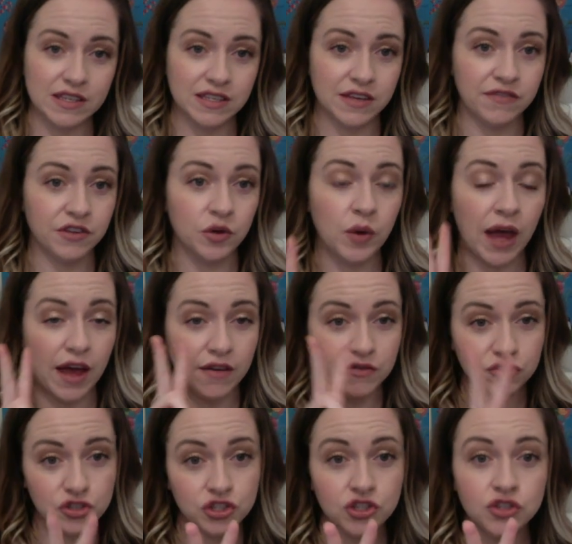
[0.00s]
if you have
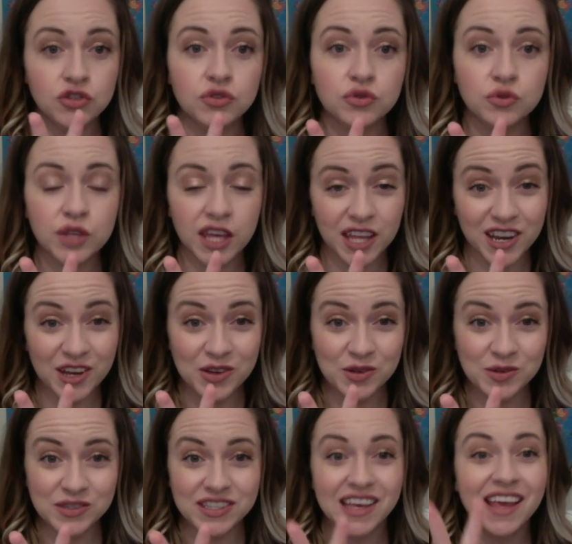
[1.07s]
2
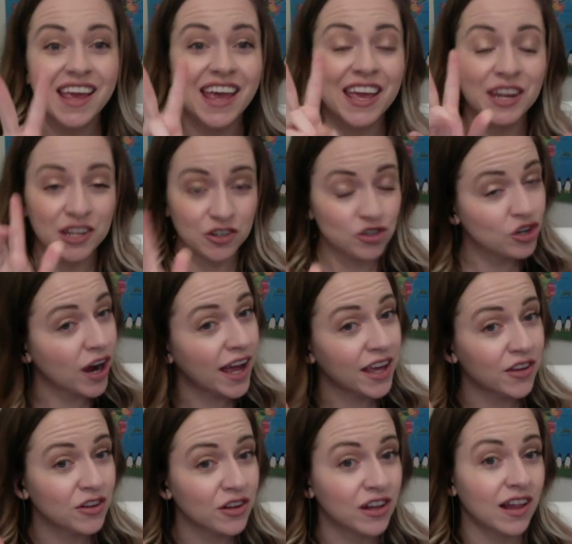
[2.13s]
kiddos in a
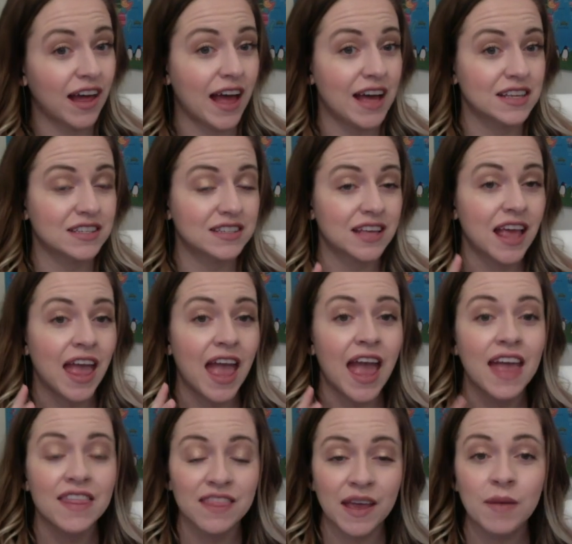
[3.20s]
trial class
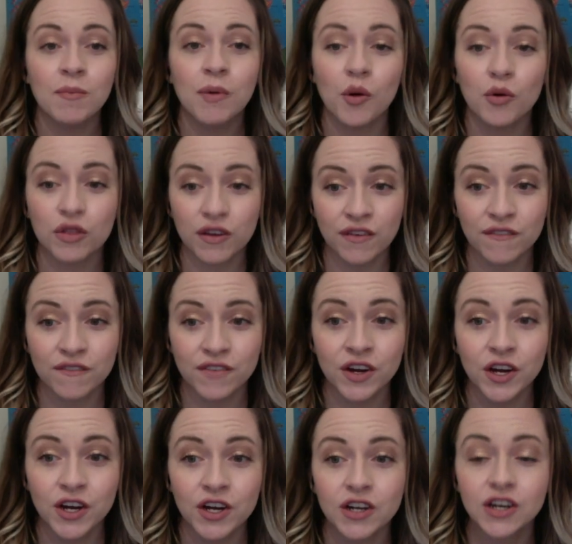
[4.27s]
and they both
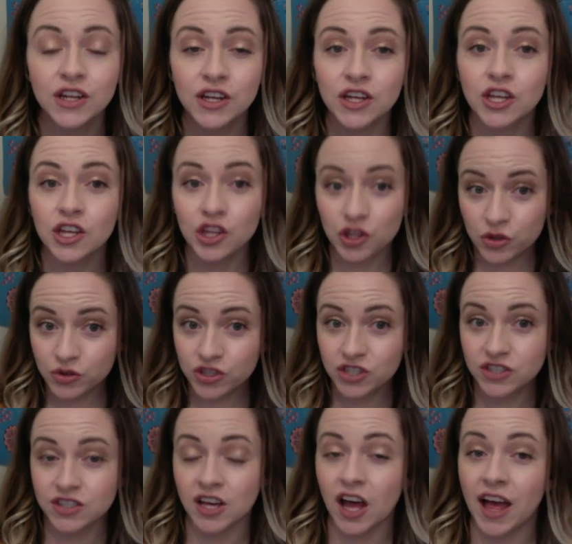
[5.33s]
convert, you
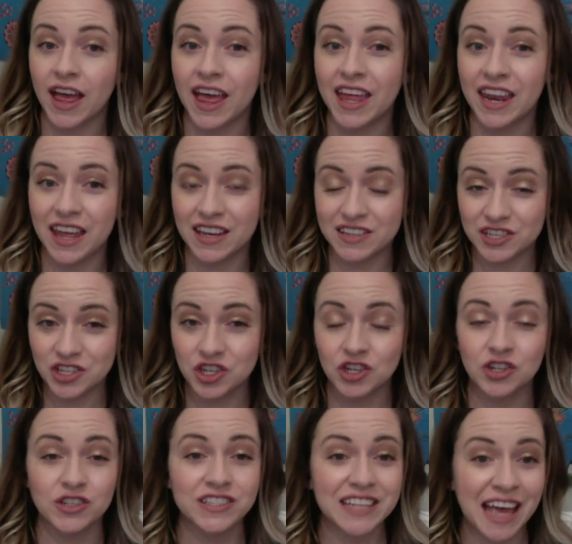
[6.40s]
just got an
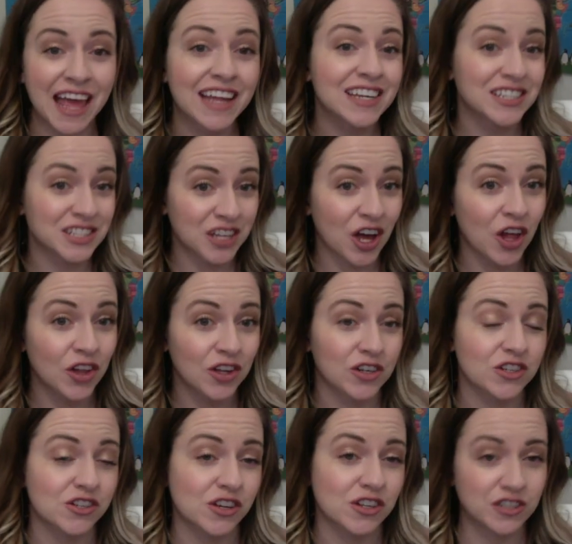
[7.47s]
additional
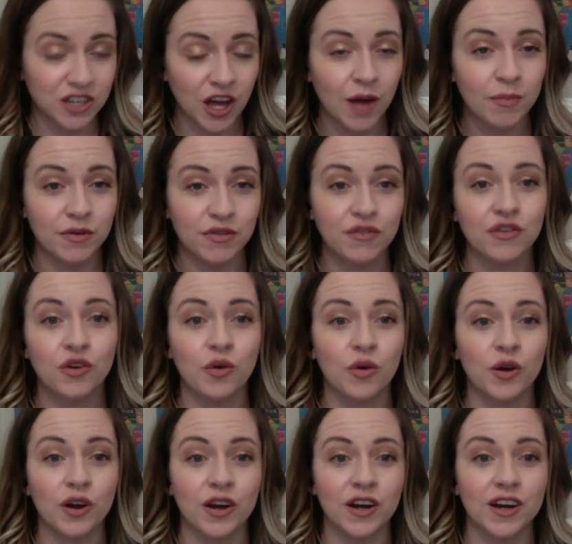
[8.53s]
$10 on top of
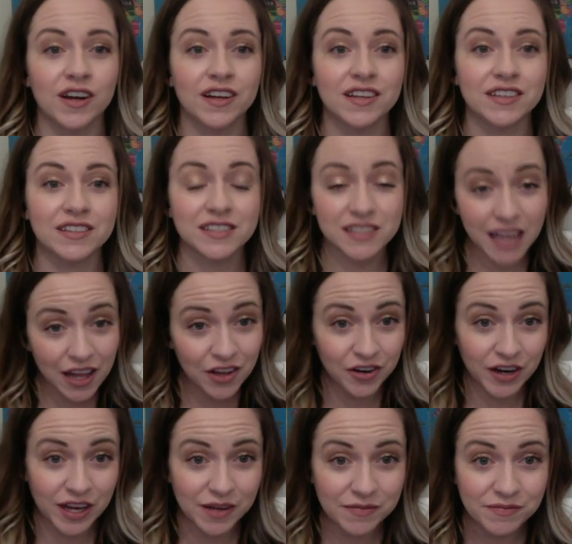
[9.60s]
your salary.